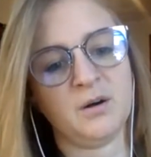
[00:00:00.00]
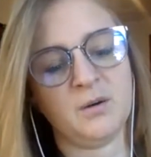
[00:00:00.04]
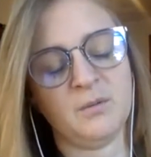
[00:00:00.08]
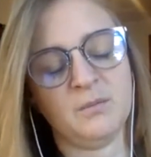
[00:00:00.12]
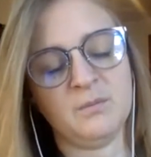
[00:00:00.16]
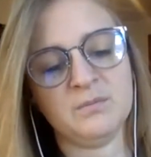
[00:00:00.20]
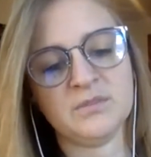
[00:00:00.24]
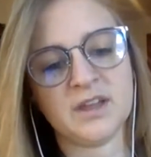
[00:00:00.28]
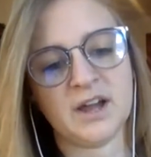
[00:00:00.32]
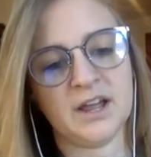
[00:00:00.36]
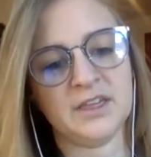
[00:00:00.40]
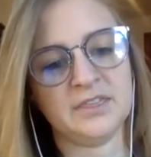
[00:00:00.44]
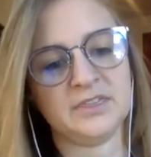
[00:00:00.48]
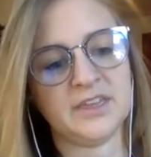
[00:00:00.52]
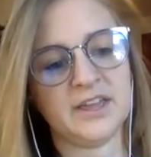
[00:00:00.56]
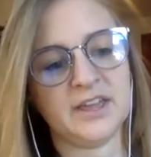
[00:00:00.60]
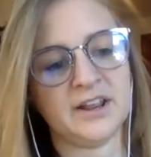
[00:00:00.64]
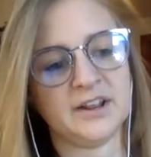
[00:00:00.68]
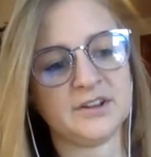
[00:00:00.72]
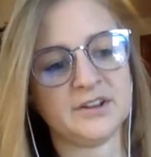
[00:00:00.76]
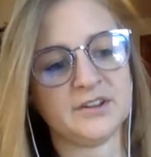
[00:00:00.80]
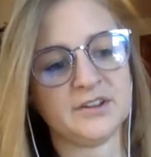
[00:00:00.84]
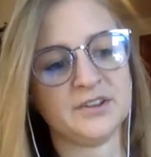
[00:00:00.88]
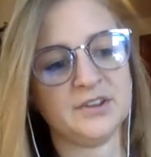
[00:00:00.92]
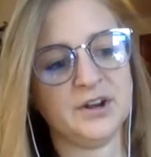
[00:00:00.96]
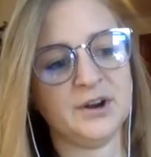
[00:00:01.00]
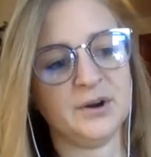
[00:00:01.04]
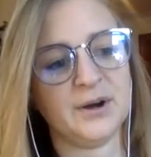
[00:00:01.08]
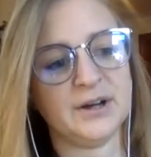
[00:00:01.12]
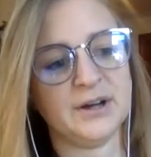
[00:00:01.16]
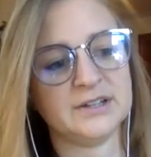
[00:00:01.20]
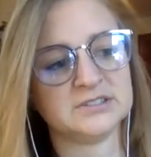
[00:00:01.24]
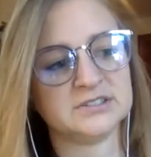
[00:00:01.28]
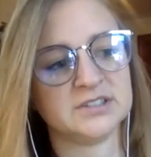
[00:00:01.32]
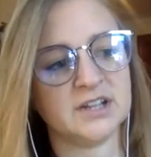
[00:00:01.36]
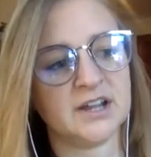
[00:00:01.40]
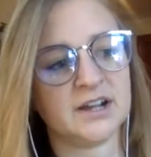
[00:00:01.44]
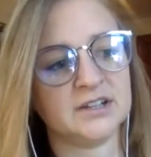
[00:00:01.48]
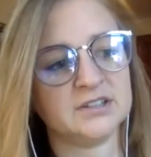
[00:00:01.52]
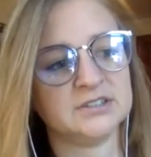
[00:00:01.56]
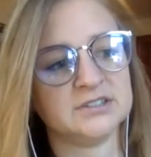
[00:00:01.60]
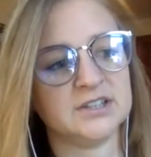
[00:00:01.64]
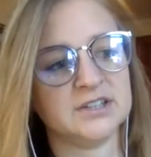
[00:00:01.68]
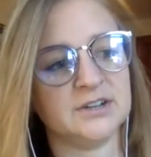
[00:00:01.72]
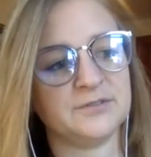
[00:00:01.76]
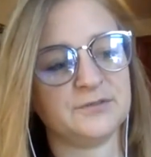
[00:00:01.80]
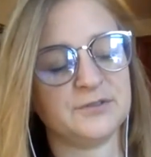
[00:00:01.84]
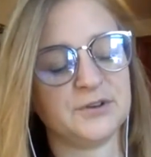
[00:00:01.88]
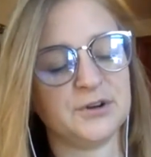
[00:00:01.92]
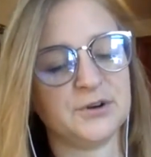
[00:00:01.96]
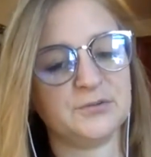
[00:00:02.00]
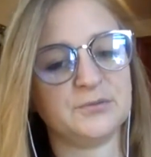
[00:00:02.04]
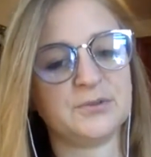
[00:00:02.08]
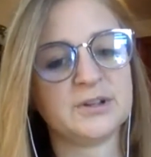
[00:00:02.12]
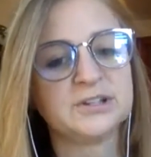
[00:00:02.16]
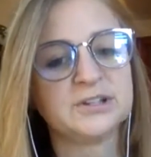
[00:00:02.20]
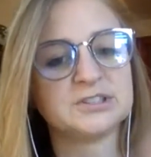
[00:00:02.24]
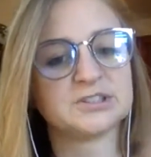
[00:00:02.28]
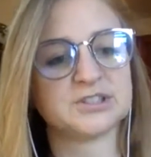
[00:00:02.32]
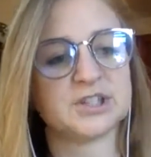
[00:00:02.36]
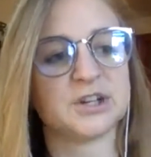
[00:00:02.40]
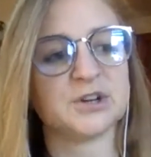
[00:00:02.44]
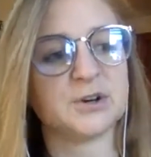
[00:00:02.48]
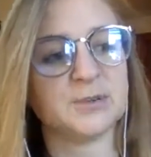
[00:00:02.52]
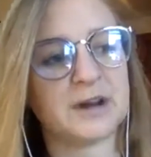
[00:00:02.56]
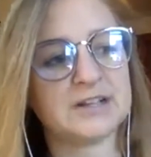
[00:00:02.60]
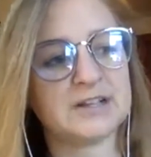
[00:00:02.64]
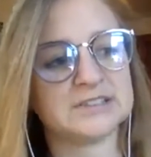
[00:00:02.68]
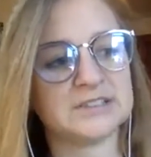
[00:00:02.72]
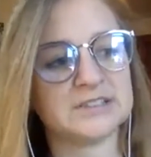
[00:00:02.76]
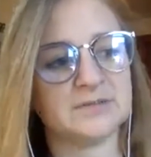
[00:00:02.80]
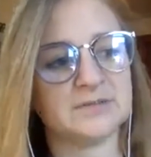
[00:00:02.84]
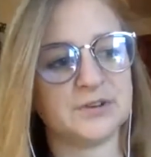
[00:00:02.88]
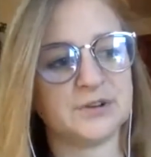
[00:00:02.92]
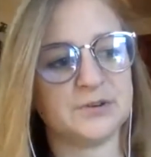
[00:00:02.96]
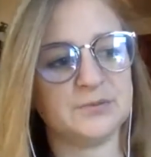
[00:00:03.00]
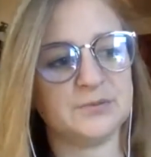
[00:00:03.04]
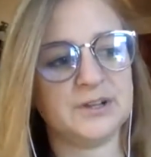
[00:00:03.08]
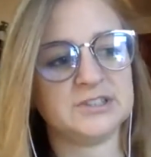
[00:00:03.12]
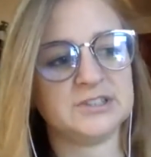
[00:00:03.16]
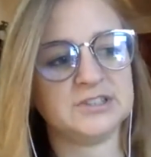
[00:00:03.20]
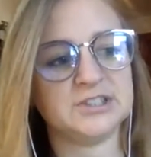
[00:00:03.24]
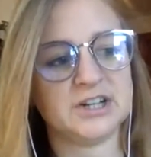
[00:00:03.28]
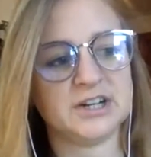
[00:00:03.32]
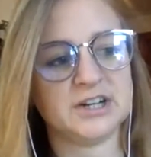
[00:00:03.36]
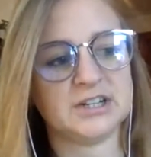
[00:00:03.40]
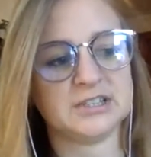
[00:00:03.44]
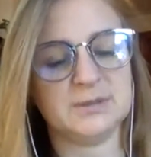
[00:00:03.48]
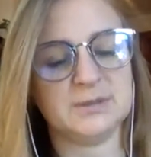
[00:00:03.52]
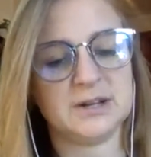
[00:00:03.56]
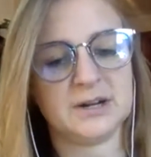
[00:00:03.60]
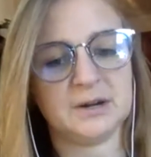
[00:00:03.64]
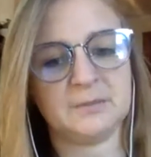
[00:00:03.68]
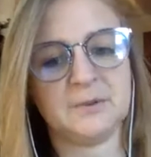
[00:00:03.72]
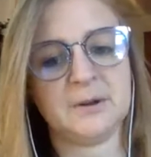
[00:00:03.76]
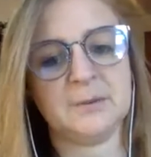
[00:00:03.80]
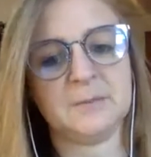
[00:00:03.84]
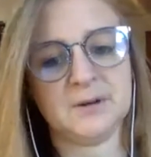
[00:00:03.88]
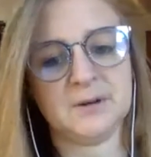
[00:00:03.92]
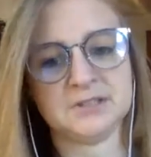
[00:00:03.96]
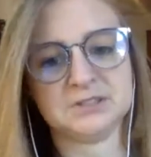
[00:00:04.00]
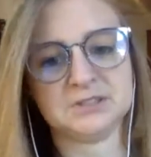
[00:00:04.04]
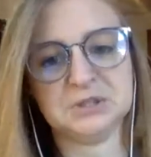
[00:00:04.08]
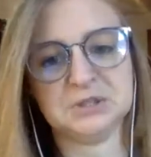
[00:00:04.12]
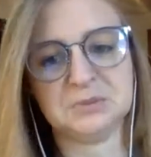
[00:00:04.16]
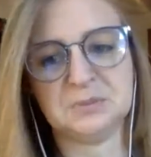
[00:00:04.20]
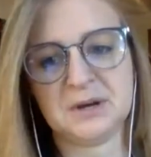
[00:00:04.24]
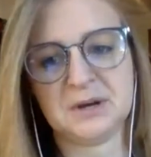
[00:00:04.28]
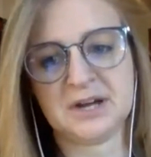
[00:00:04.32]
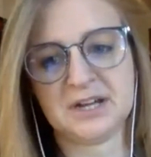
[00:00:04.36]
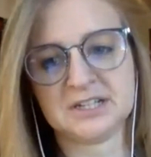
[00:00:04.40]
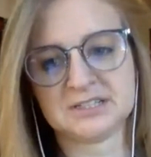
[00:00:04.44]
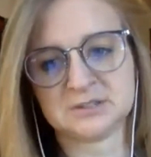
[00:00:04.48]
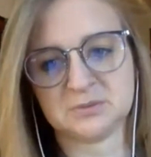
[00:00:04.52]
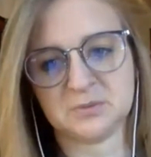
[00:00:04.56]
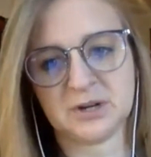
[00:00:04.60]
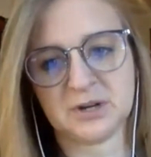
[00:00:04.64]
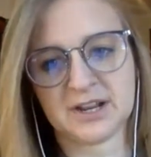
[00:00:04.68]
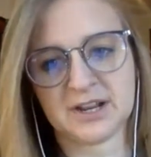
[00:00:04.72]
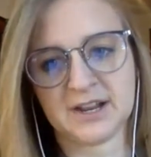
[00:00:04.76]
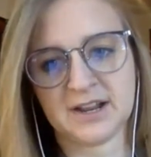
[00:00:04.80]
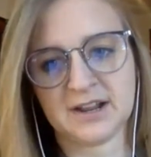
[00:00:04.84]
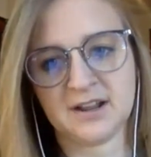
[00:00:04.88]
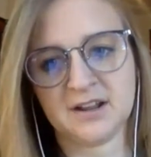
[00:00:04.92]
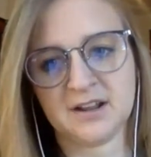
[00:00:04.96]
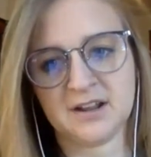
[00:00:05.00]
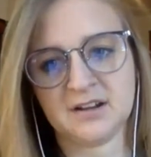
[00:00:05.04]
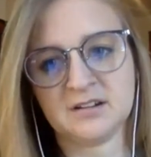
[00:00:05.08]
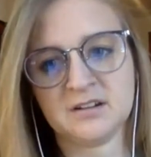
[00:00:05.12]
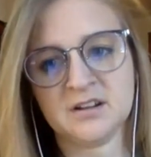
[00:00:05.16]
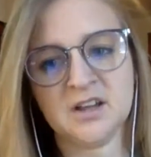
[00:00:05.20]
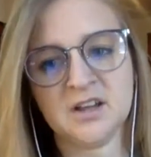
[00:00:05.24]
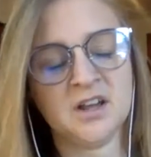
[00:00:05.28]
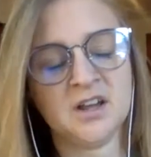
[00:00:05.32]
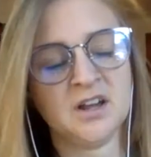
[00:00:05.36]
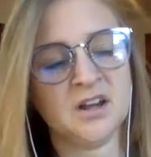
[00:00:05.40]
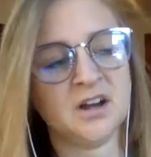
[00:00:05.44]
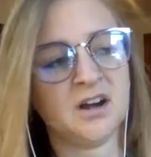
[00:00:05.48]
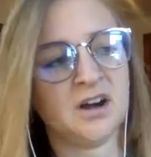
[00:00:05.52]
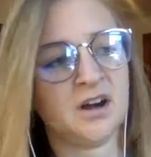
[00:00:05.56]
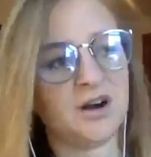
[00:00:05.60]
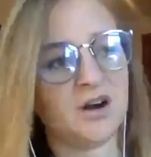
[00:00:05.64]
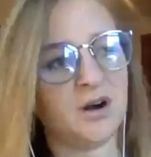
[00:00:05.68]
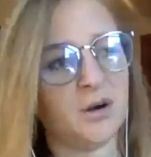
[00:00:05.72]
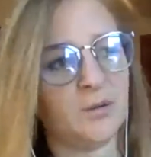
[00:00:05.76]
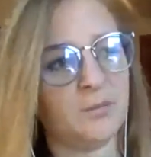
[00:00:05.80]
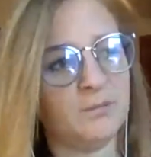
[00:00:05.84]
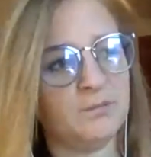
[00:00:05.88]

I think as long as if you're reaching your base, if you're reaching as many people as you possibly can,